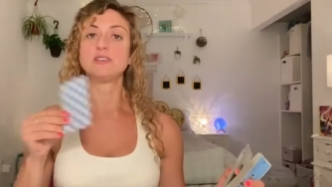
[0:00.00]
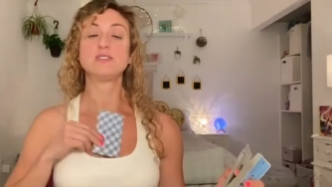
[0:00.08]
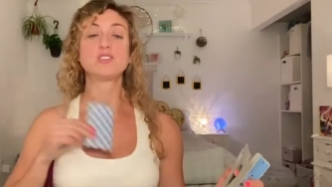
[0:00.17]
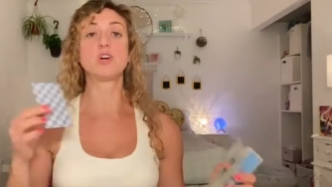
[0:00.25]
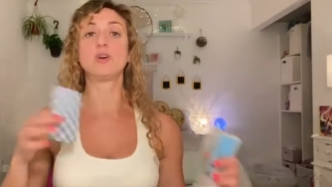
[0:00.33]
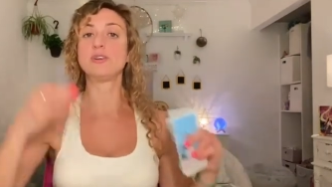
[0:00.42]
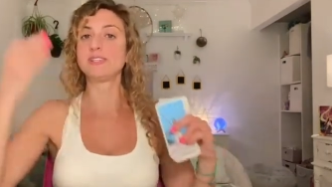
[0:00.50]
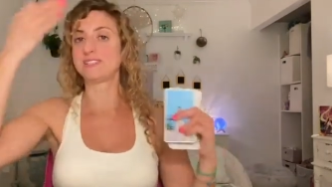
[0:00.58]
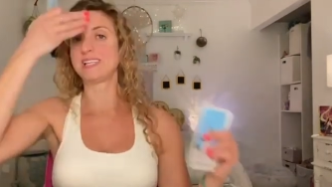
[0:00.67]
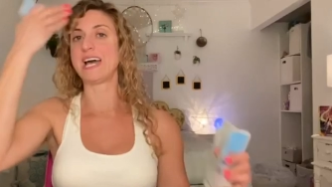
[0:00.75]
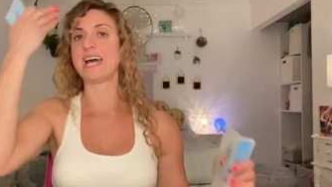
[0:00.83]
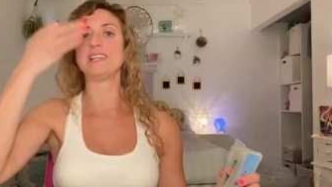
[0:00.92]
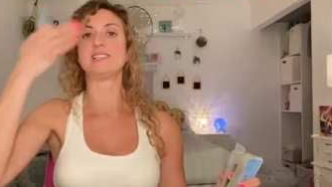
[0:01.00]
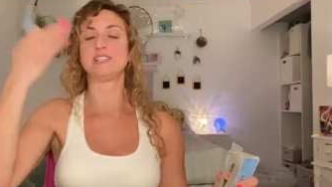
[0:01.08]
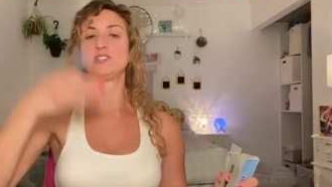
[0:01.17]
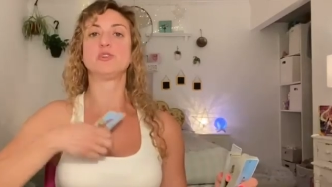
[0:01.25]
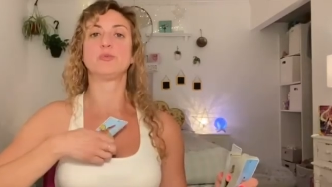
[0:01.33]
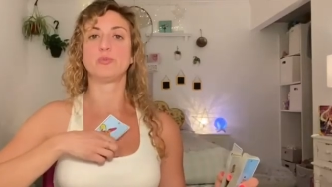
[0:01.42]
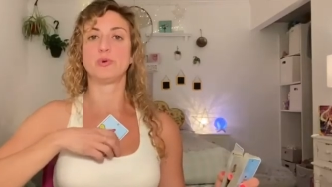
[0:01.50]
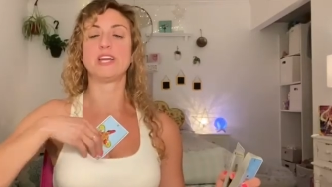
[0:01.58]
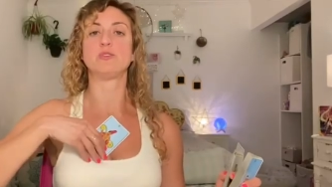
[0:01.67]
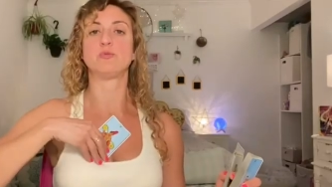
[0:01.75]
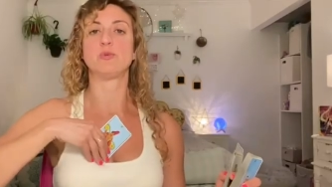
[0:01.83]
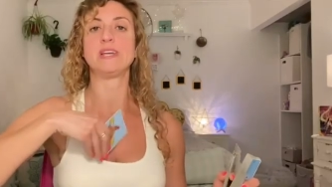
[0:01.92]
Current status in your
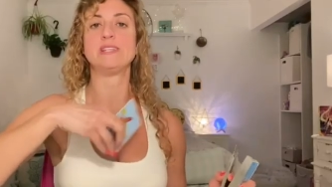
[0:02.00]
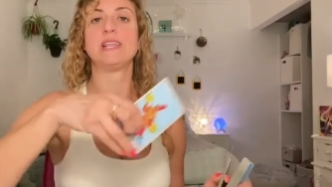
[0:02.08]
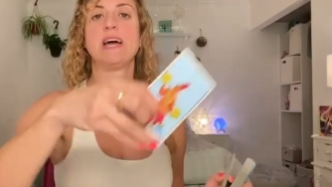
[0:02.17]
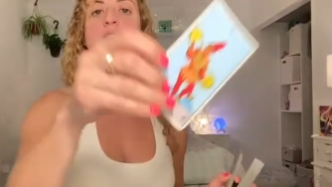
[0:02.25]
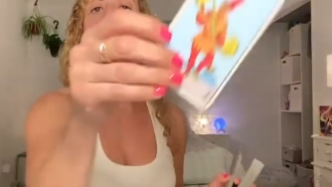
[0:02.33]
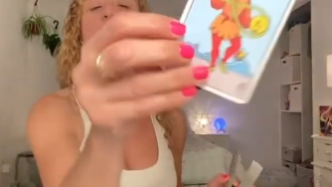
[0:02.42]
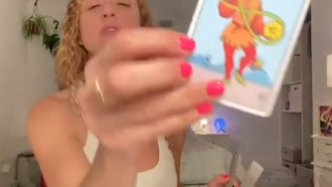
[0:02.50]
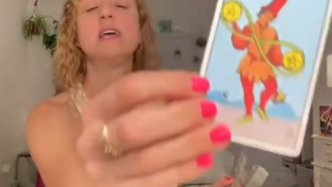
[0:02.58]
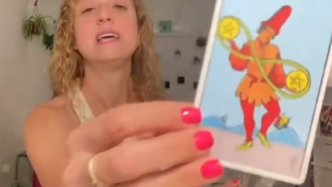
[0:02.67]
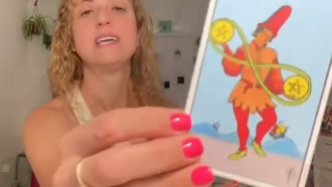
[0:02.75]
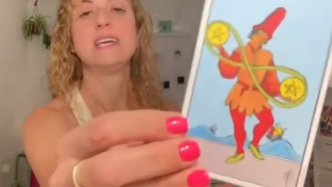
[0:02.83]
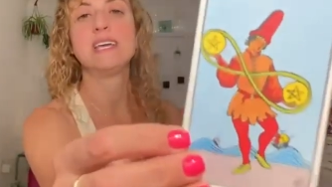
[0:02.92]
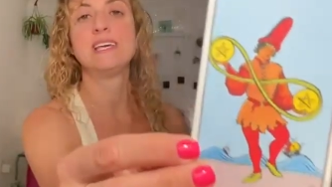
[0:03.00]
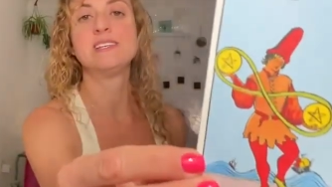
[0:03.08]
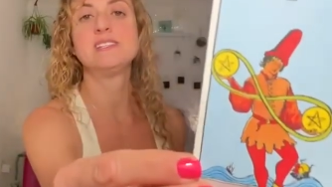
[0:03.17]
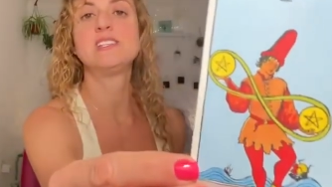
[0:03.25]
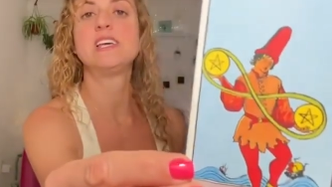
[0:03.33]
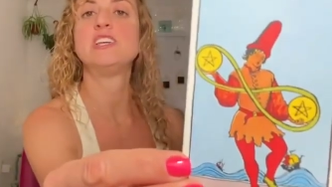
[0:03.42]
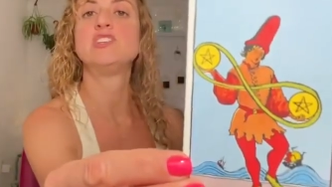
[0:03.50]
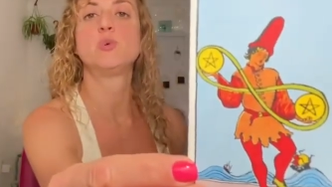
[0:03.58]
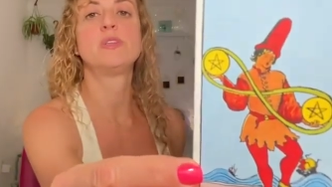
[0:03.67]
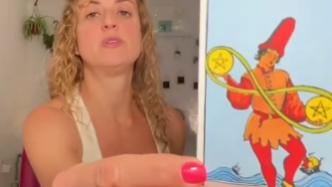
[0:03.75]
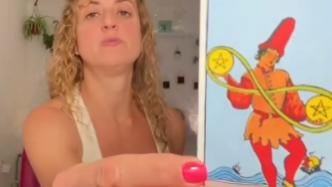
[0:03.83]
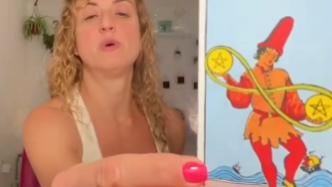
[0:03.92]
brain right now is
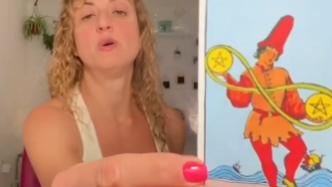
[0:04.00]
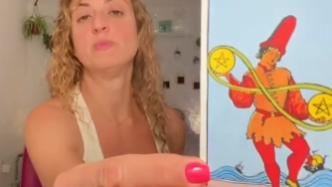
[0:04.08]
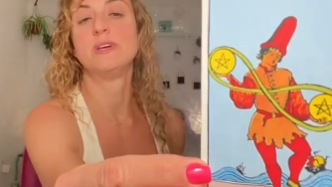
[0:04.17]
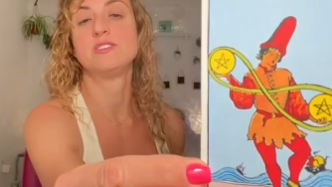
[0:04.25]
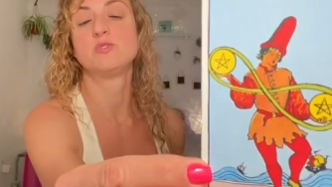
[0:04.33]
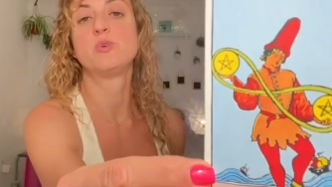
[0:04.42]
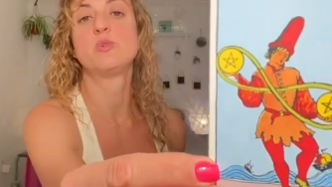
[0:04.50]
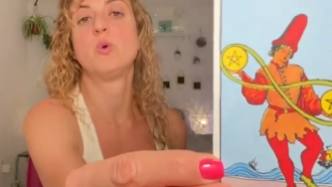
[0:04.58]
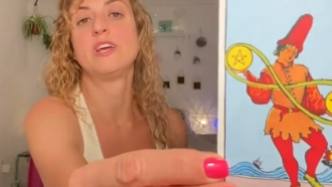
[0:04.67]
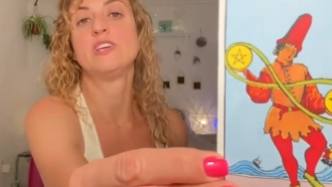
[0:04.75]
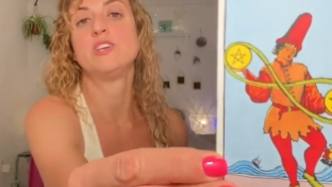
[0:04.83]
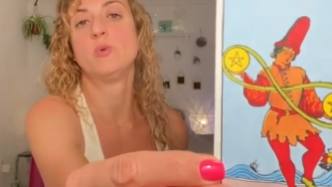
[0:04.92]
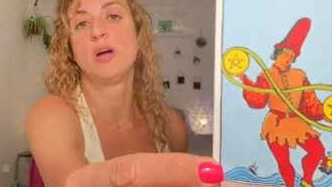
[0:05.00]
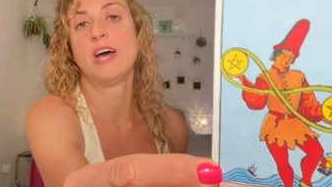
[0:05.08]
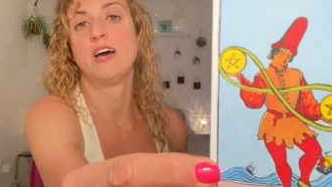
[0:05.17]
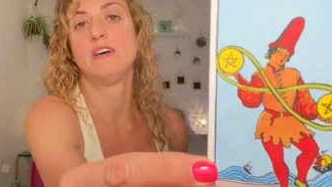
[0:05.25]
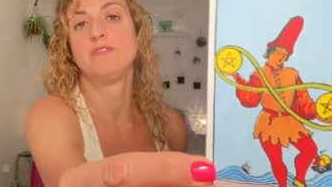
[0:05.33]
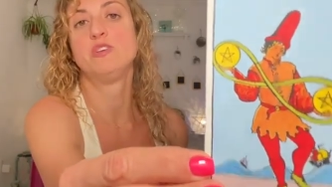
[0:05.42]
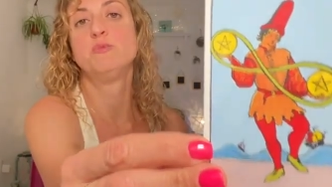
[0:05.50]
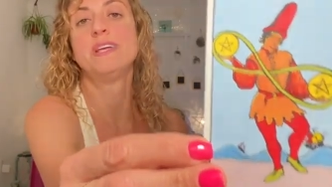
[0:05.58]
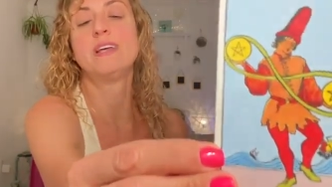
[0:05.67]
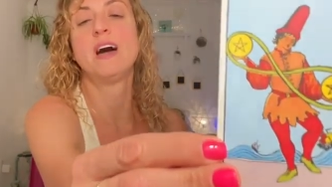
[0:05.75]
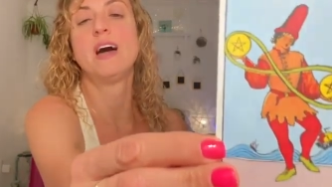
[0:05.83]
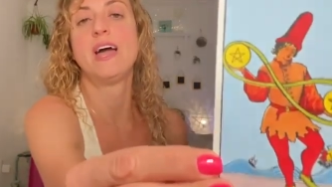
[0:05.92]
enjoy the moment with what you have. You may
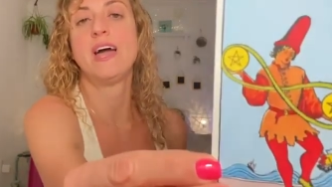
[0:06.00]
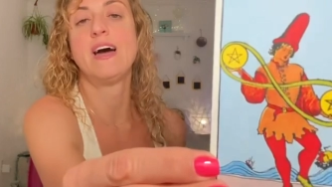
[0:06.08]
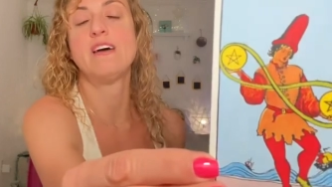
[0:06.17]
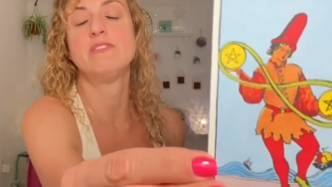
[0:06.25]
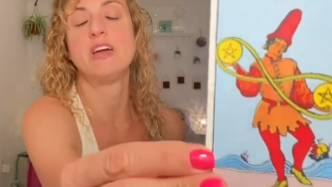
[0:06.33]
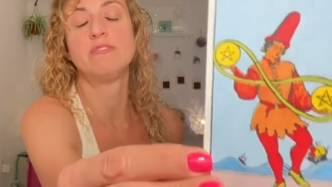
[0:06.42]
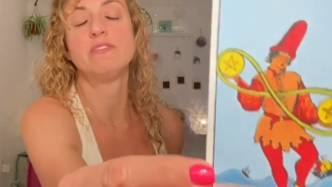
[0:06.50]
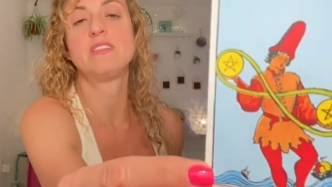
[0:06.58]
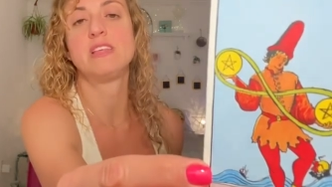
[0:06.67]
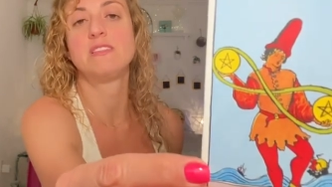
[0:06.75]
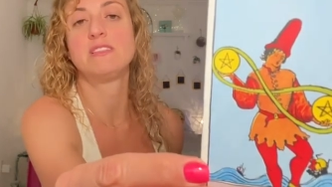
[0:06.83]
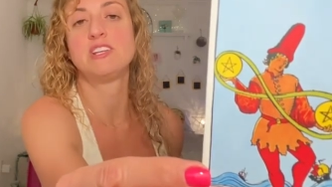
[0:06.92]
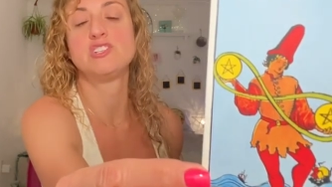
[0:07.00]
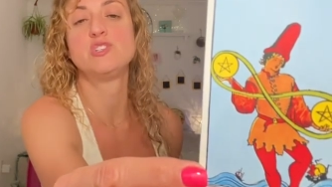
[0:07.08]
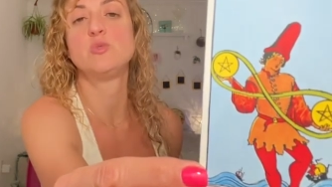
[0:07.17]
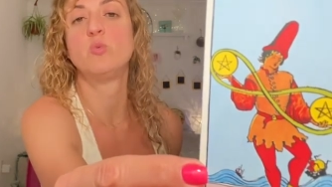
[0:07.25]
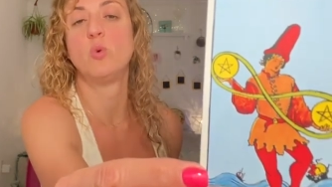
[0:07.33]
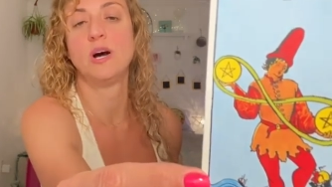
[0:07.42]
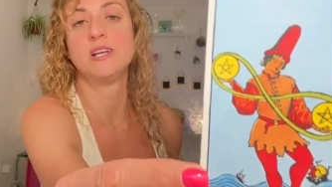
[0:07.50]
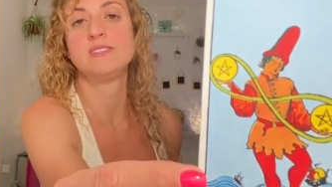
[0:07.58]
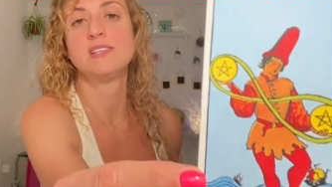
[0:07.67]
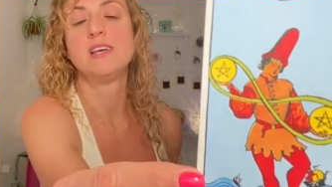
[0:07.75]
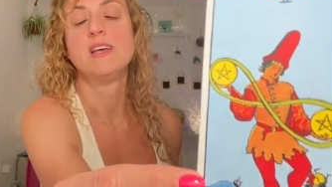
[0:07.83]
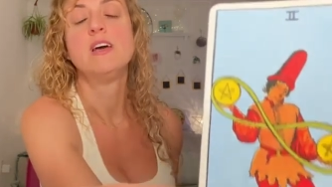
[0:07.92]
not have everything that you
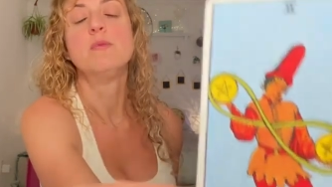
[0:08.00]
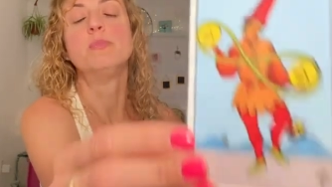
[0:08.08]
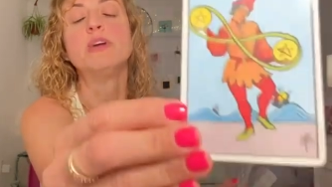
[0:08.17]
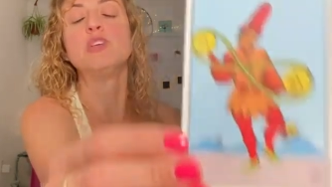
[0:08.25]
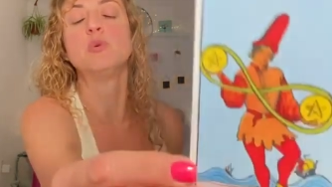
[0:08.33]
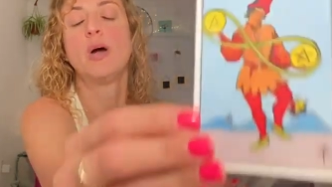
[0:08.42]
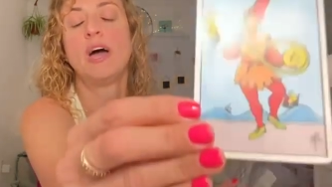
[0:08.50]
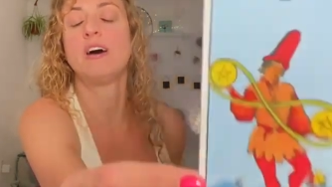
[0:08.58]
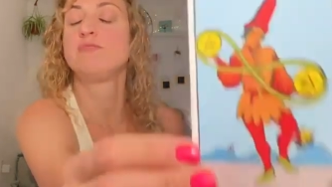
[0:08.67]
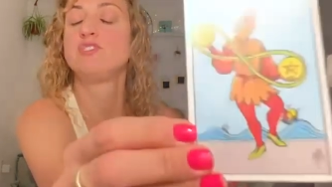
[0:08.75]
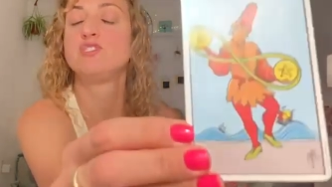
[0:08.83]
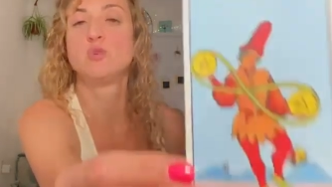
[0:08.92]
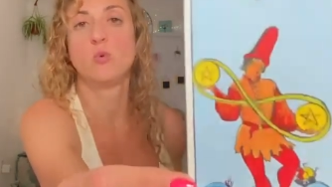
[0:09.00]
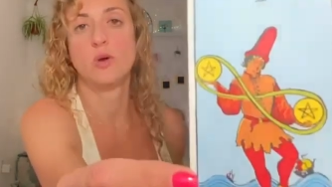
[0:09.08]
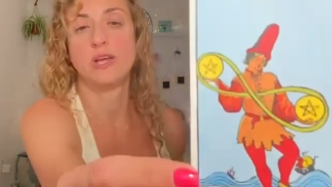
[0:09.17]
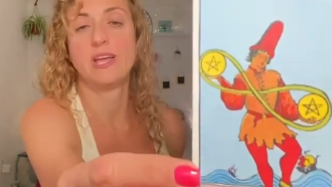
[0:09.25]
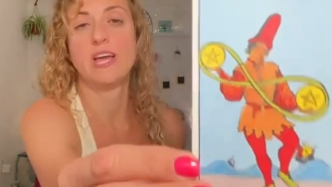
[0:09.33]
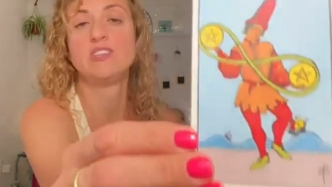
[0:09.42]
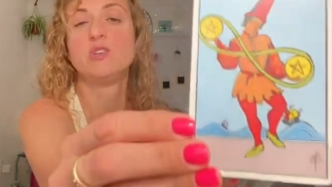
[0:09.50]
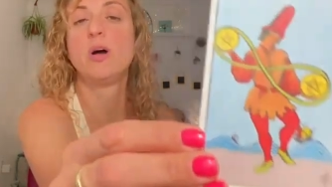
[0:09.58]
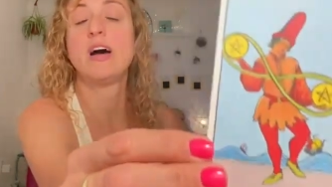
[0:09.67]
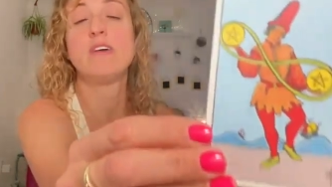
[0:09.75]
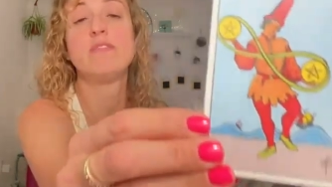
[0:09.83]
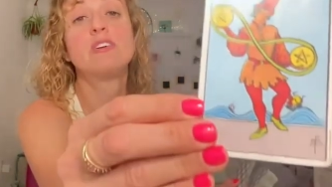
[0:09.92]
want, but you have joy and you
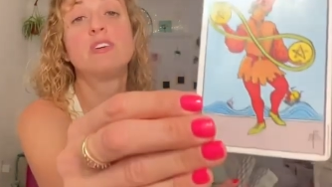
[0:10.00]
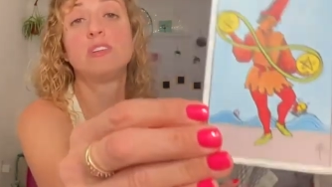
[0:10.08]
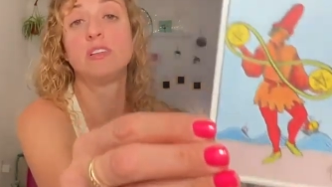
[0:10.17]
have a good